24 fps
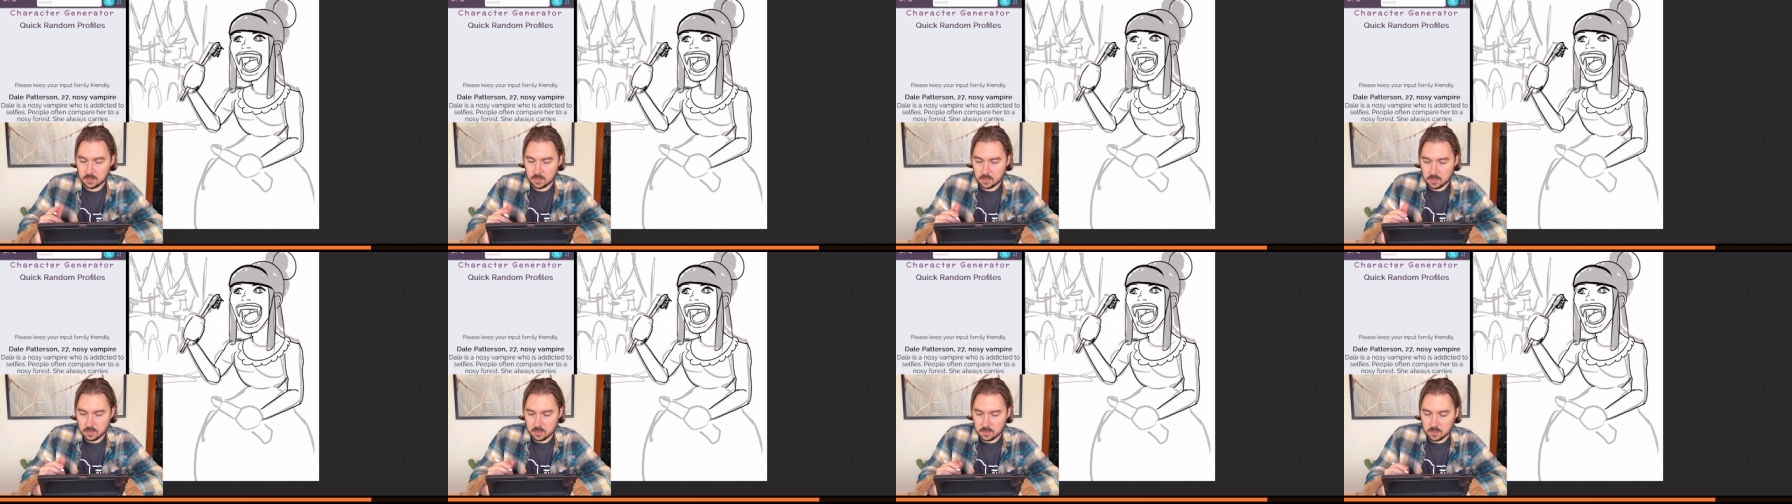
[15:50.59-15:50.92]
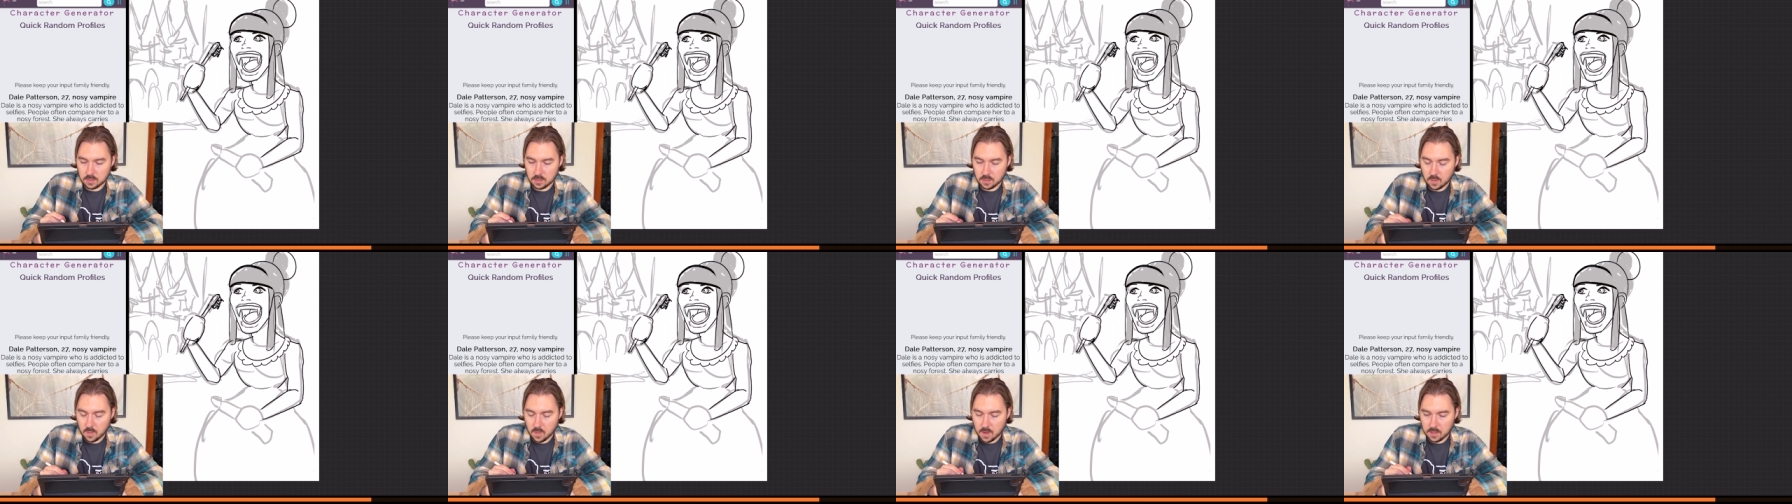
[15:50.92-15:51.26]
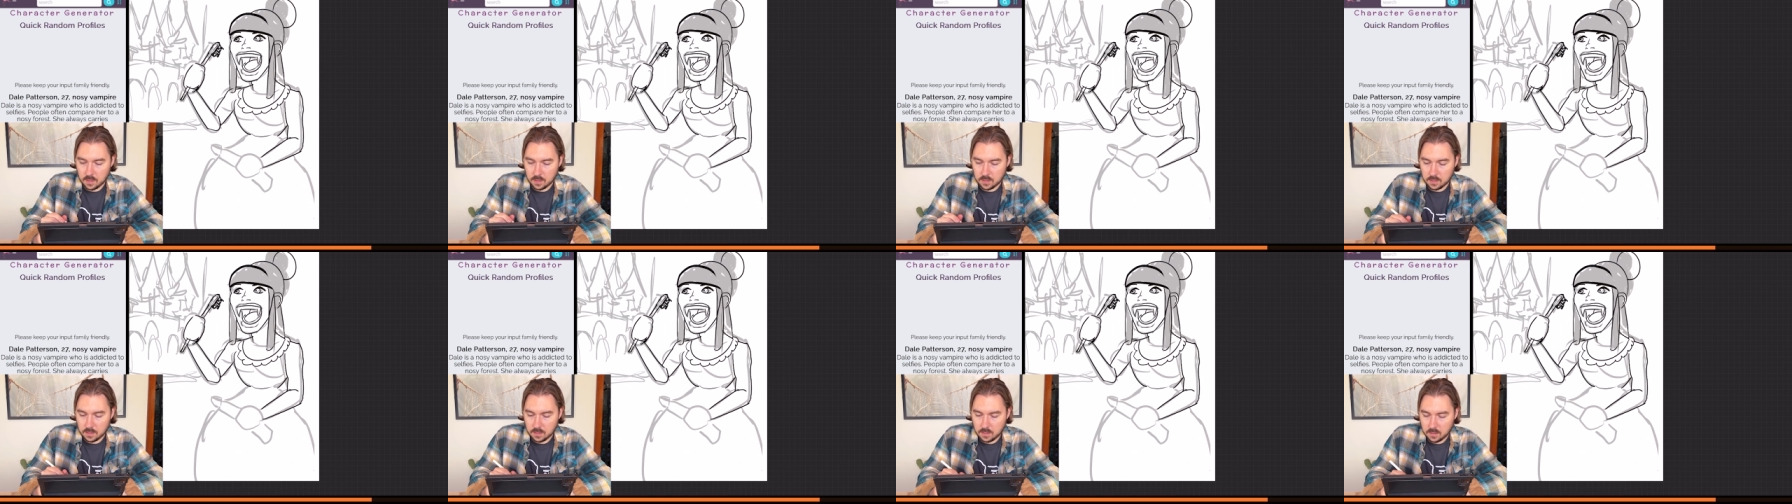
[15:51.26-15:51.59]
is the
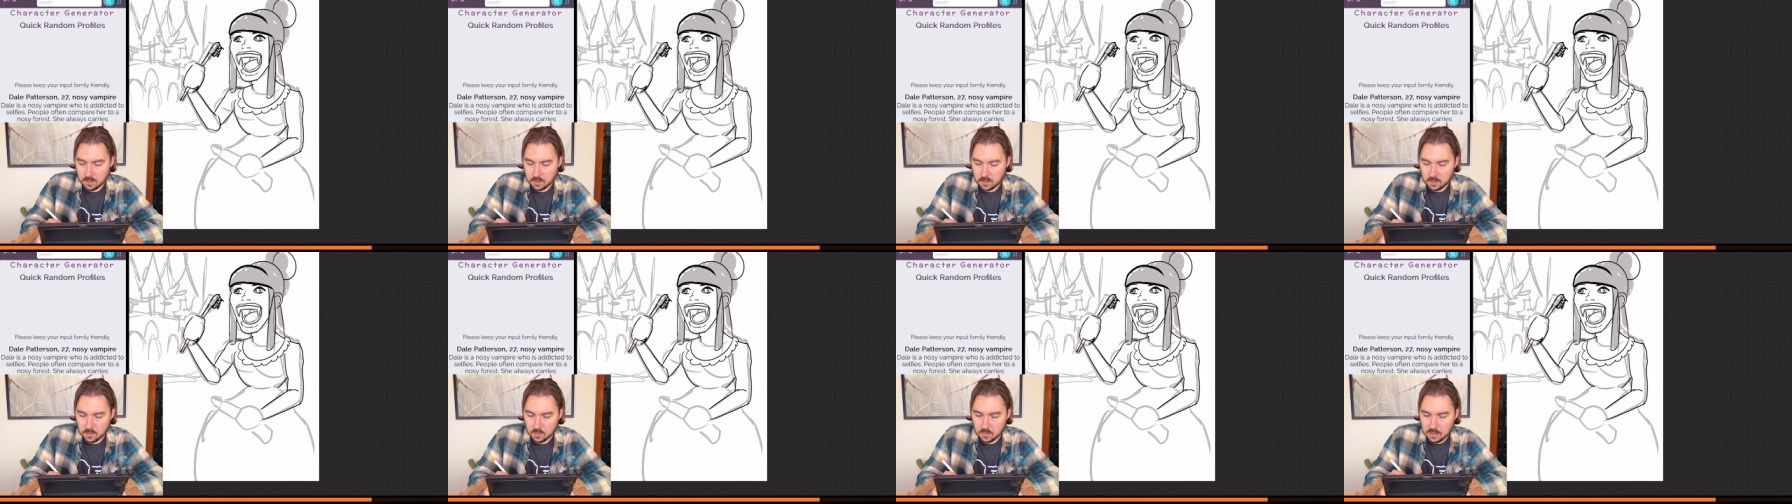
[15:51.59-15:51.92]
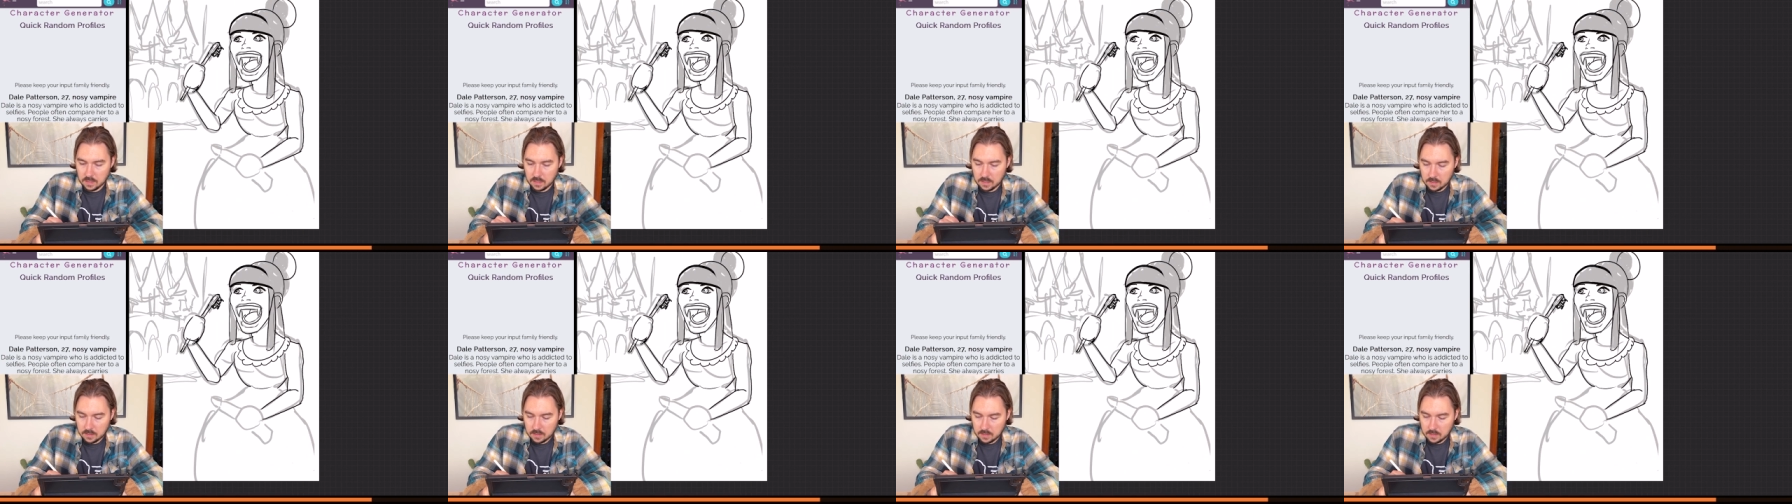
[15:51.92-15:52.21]
quality you get.